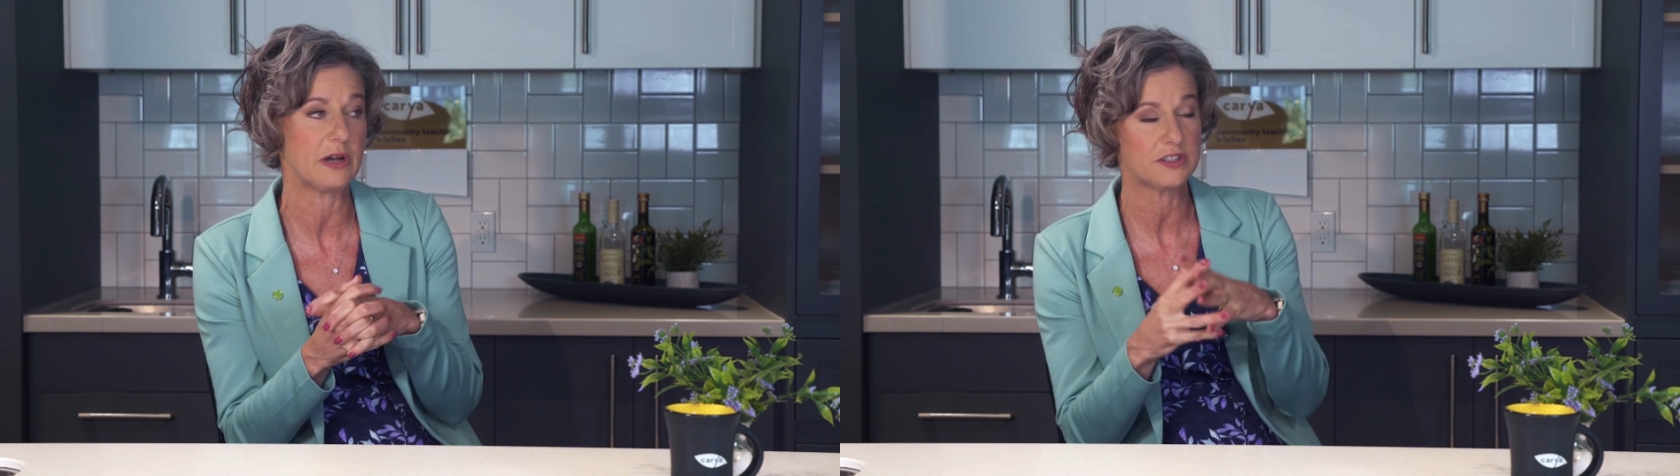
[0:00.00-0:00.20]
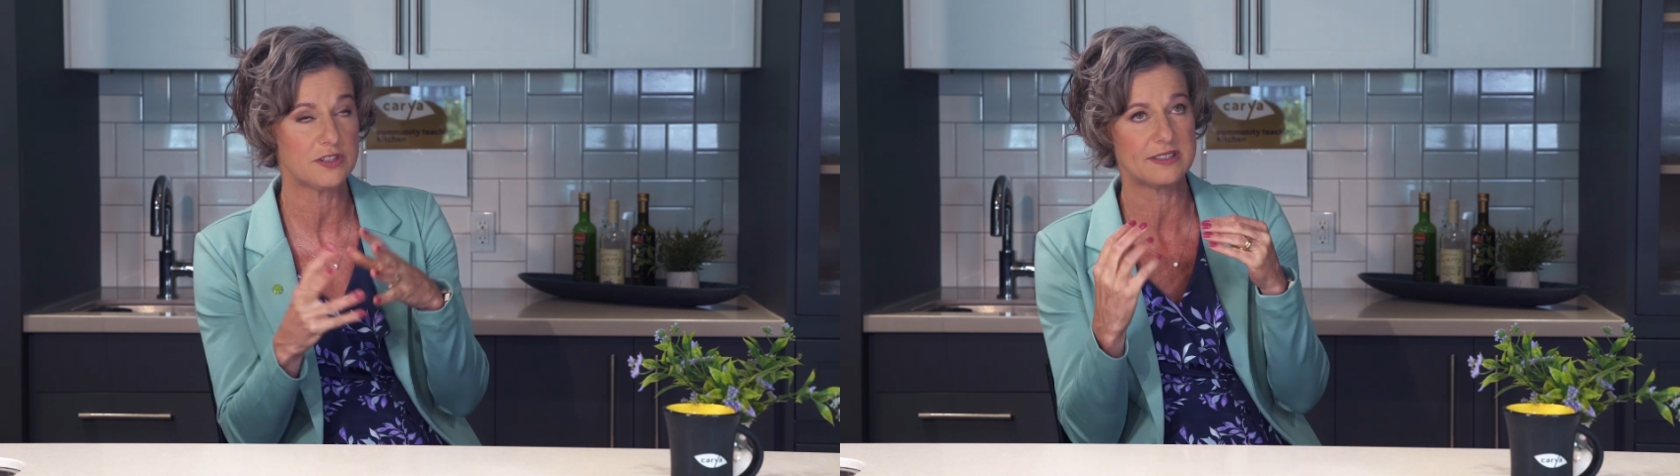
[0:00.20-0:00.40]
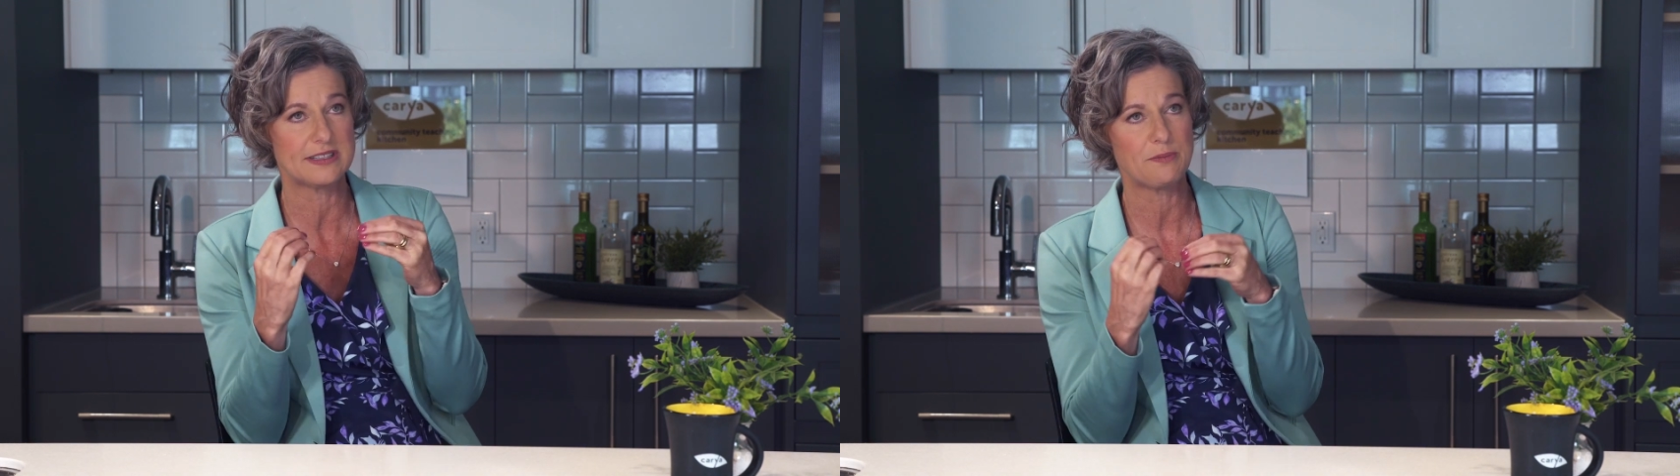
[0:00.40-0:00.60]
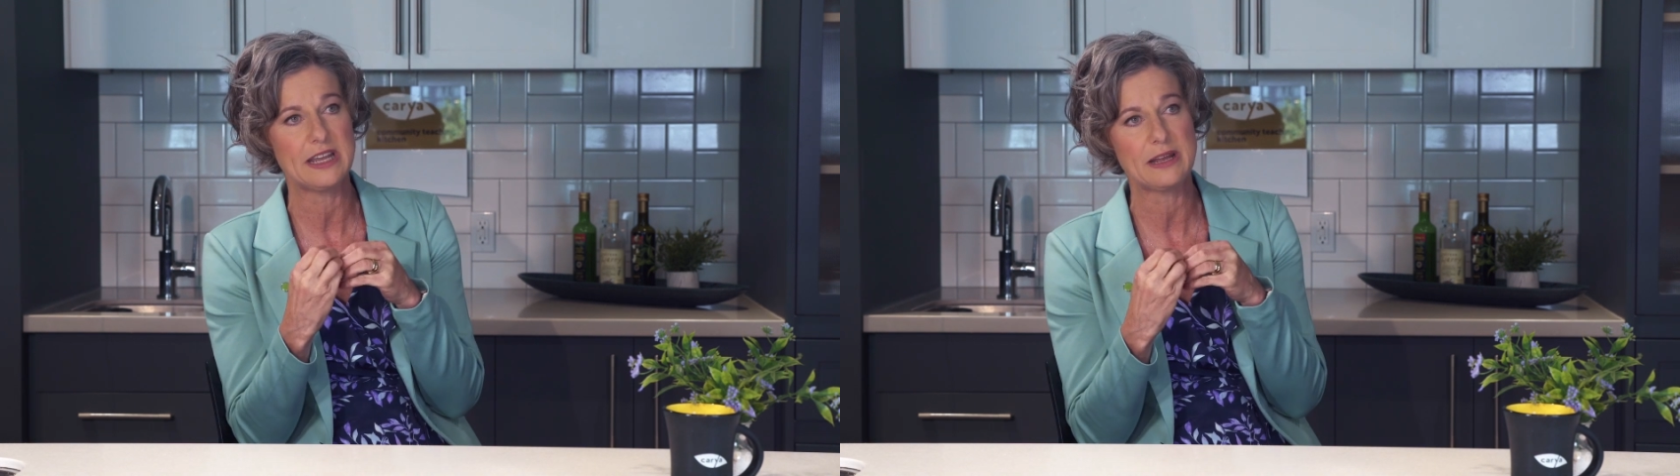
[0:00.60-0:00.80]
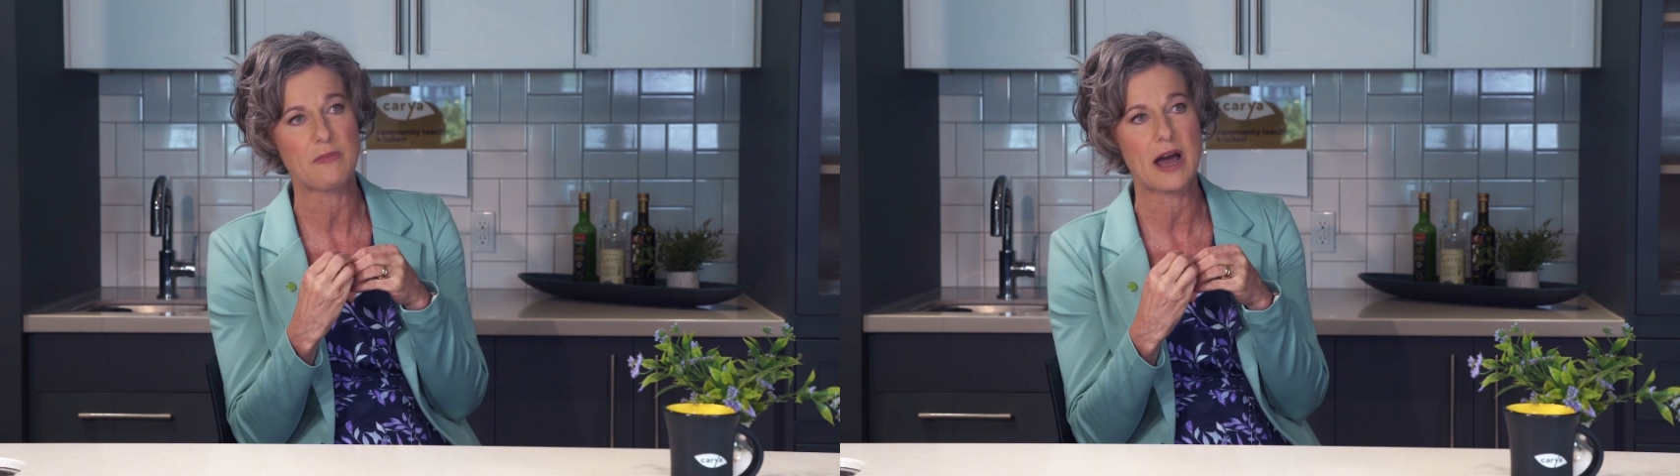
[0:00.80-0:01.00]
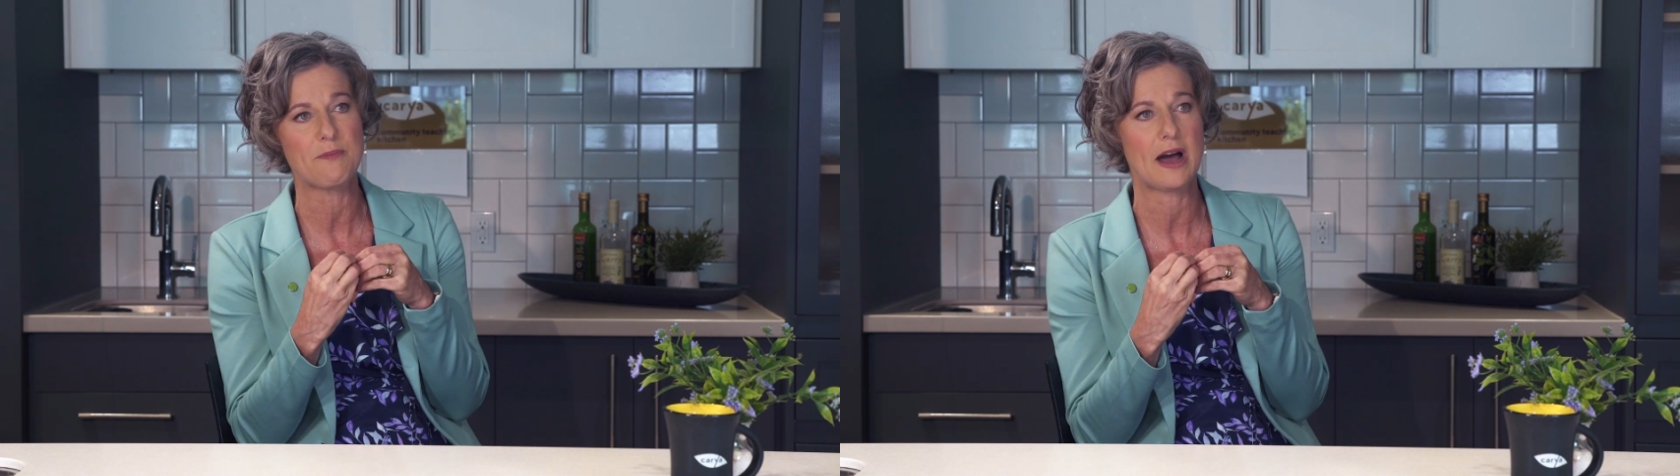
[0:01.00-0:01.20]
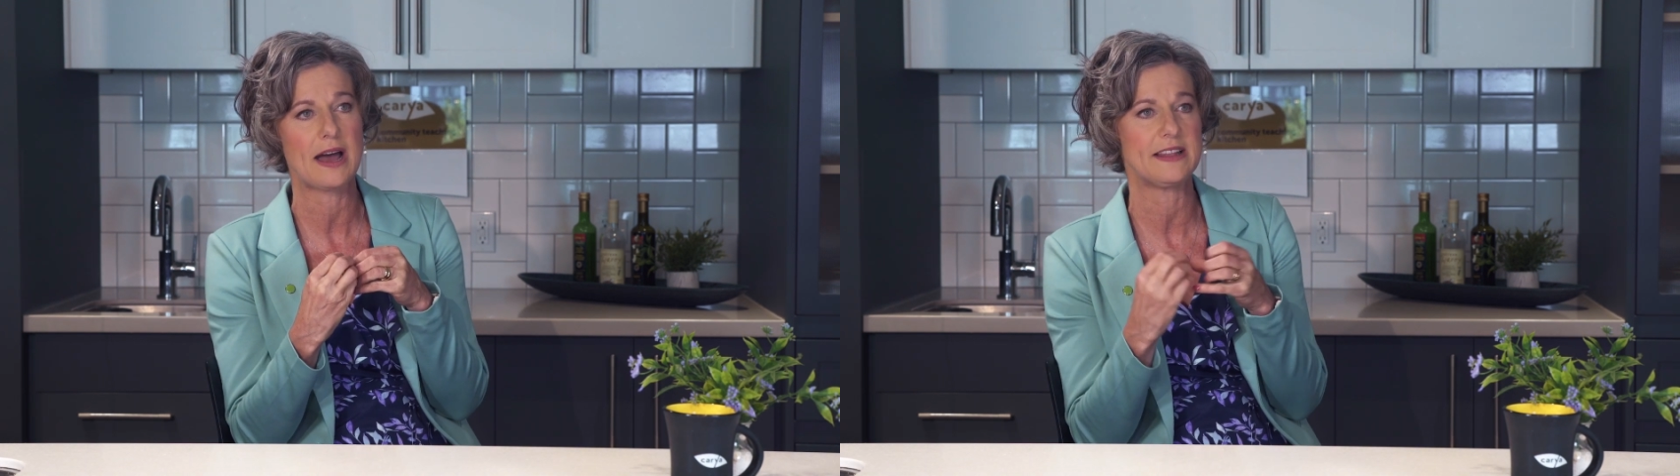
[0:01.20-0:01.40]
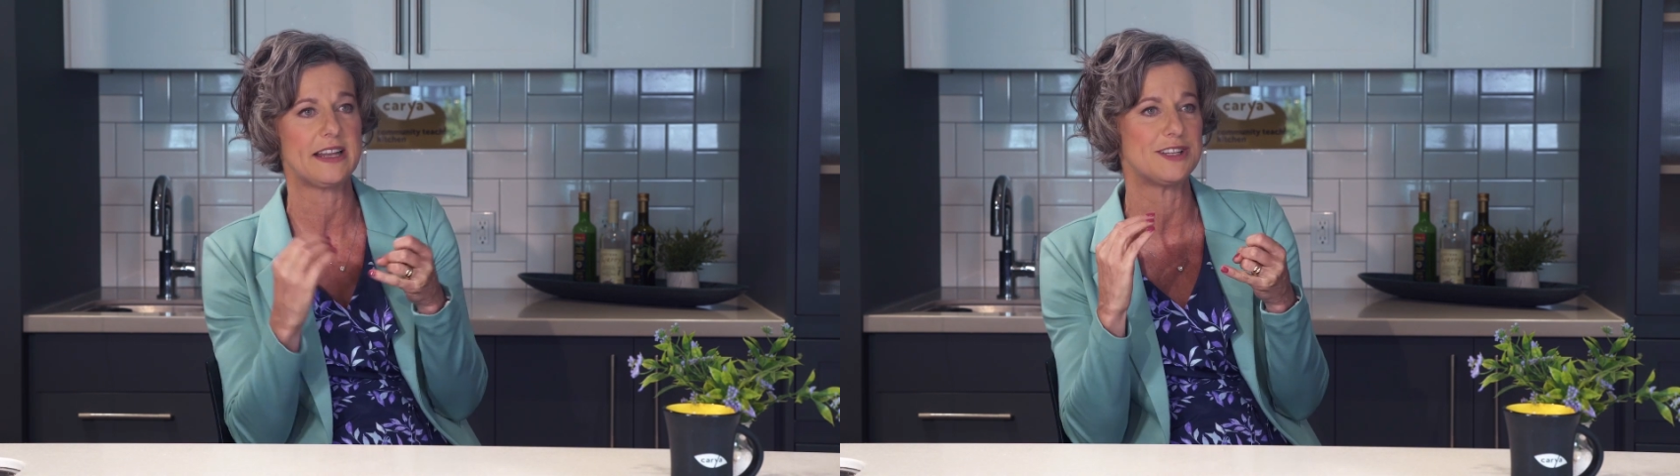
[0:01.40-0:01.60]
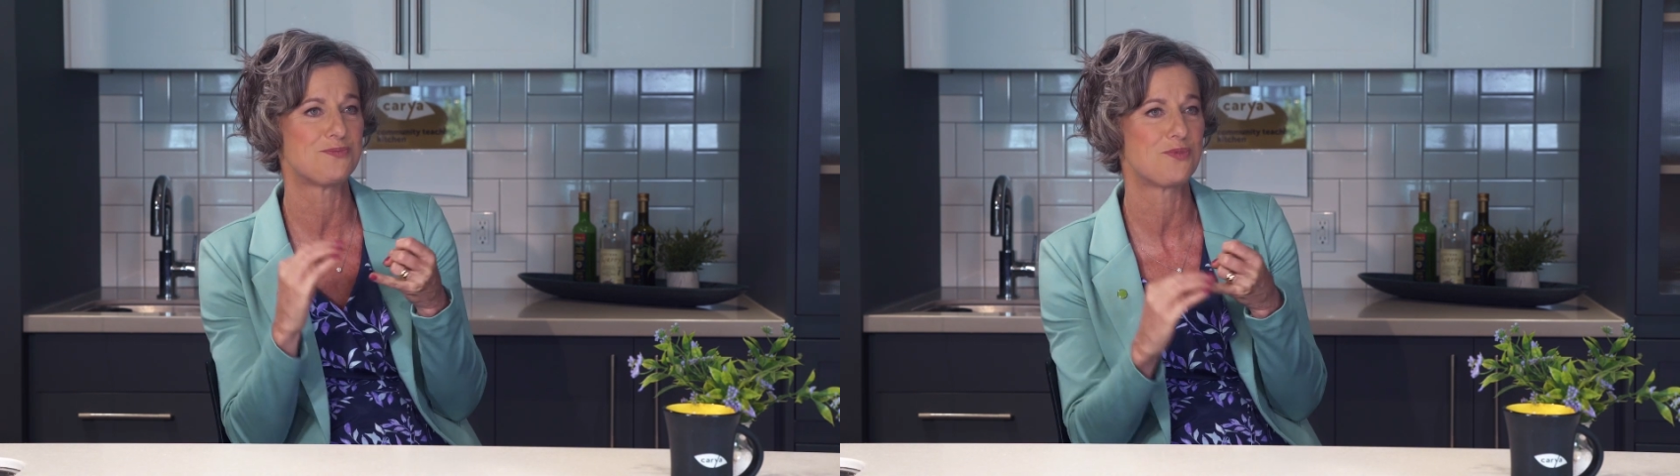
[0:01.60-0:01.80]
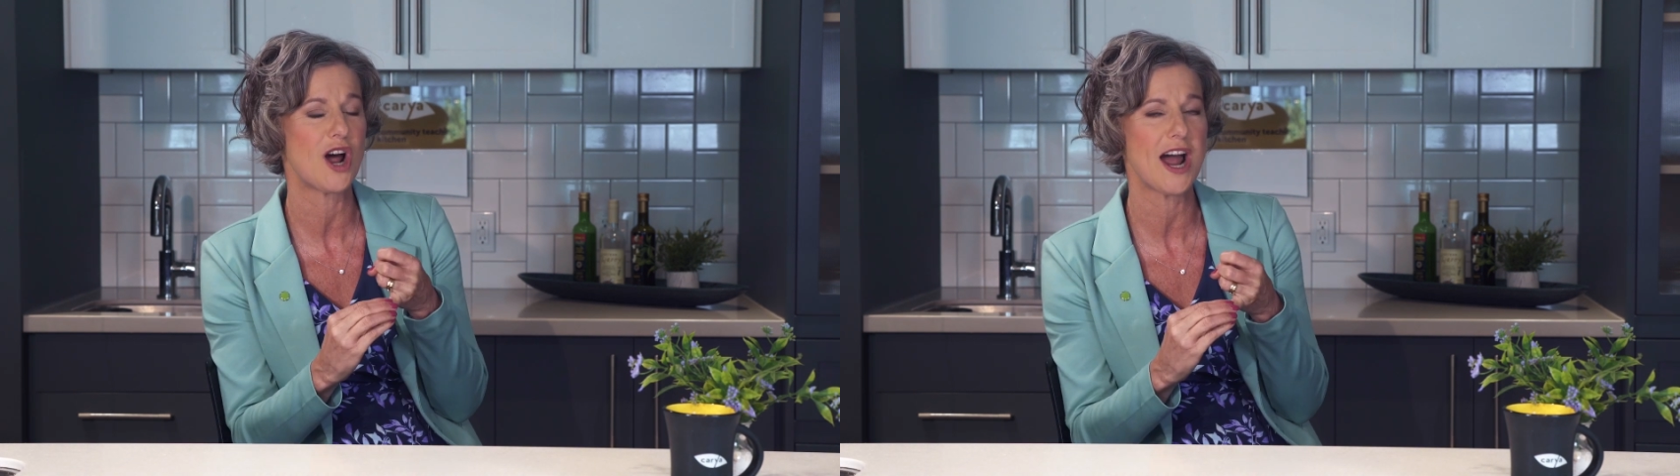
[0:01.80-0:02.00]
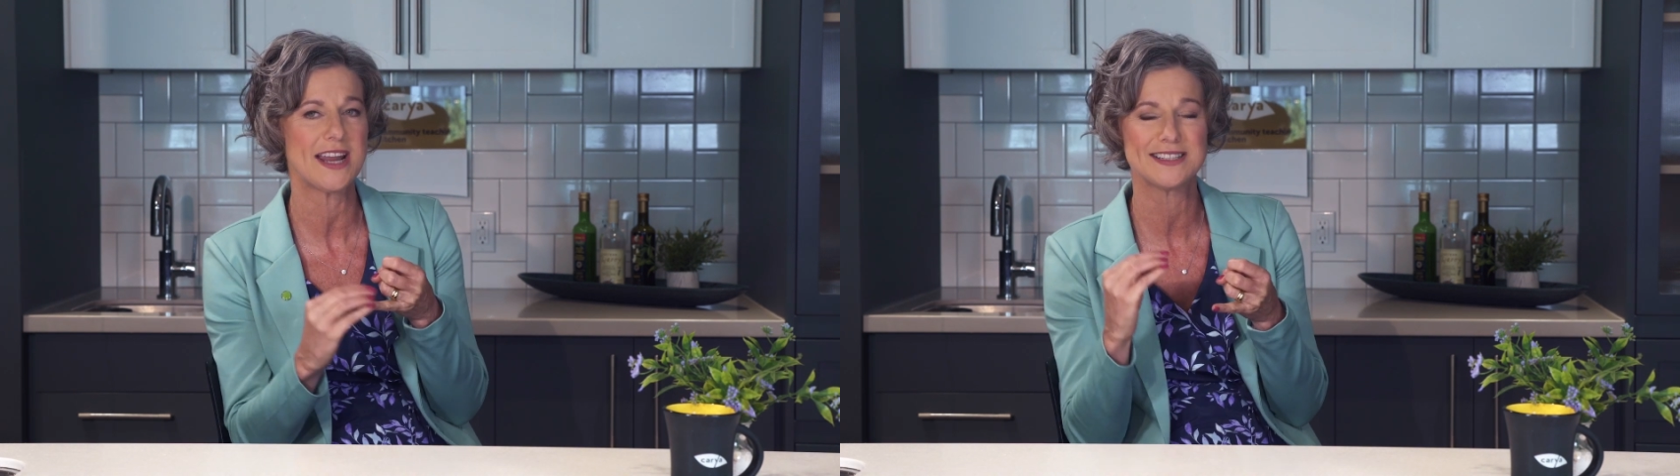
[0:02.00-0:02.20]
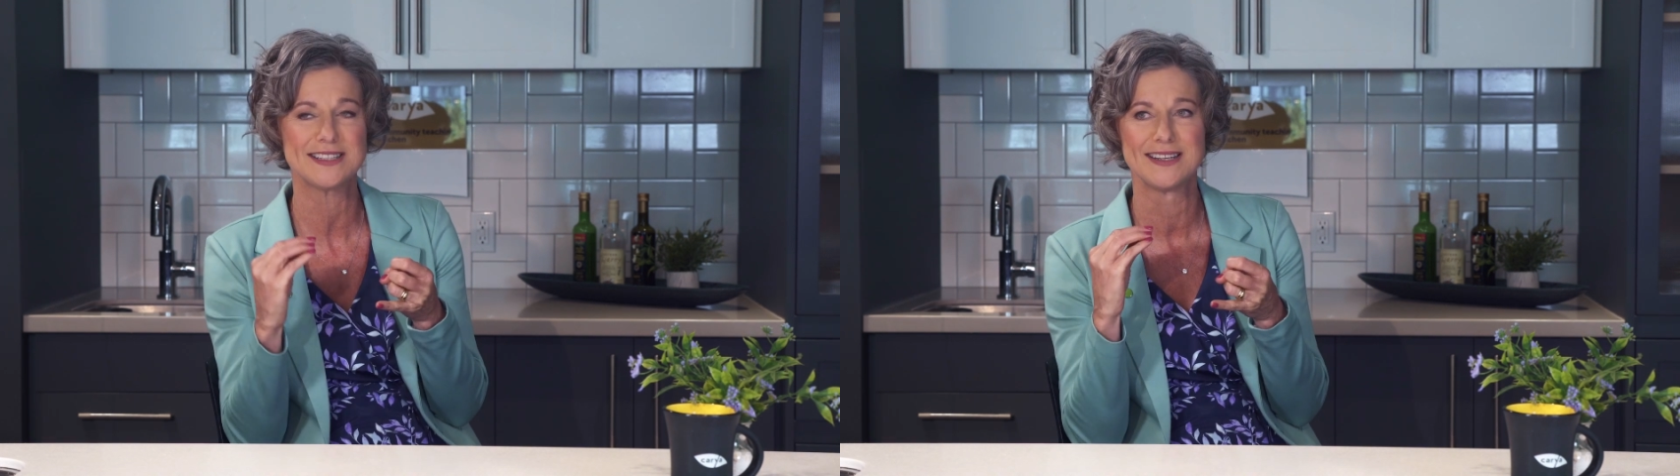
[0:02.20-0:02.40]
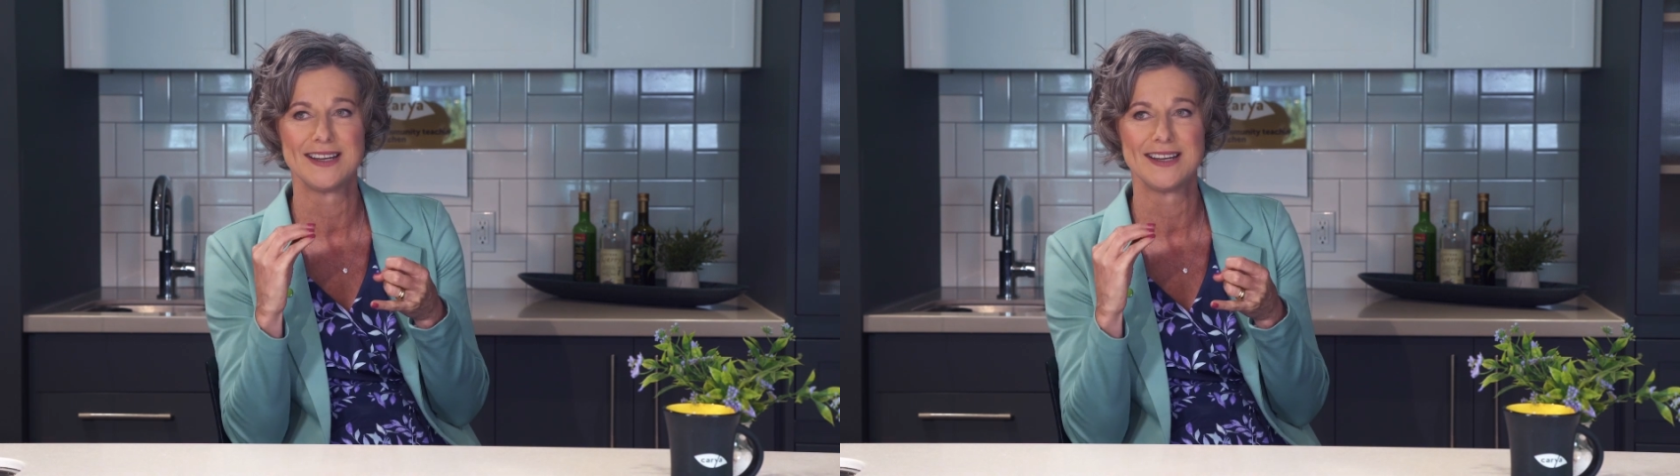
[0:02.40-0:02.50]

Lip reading: to somebody in my mind that is bright,